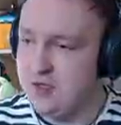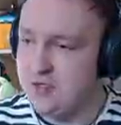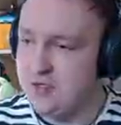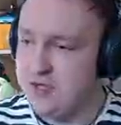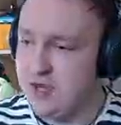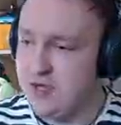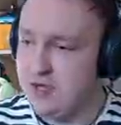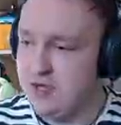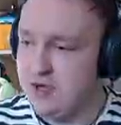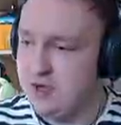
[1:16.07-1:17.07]

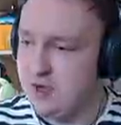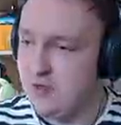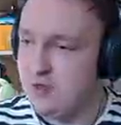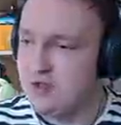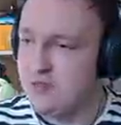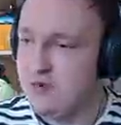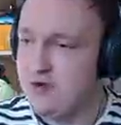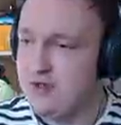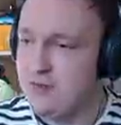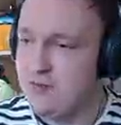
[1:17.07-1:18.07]
shader, which
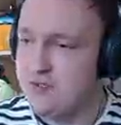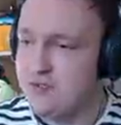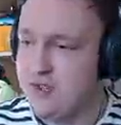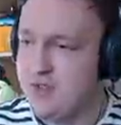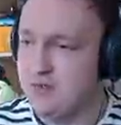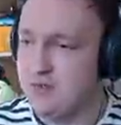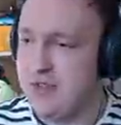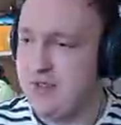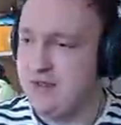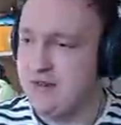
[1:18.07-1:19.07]
apparently puts like a
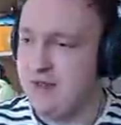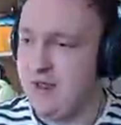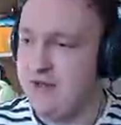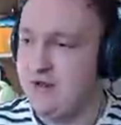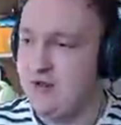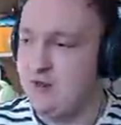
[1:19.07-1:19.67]
black line